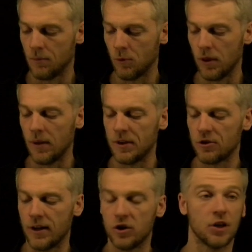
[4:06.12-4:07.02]
or let me
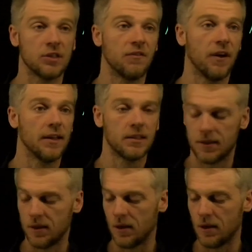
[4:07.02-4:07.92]
try and justify its
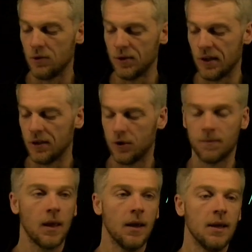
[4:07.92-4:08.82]
uh, usage.
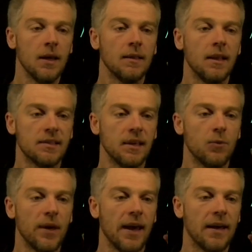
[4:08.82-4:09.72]
Let's say
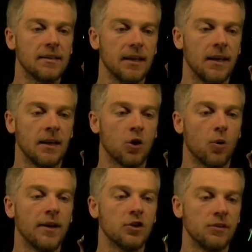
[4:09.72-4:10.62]
we had an
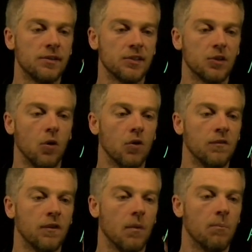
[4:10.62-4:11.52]
equation to
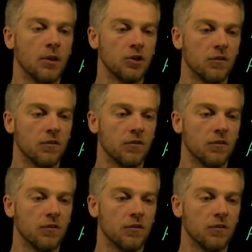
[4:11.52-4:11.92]
solve, a bunch of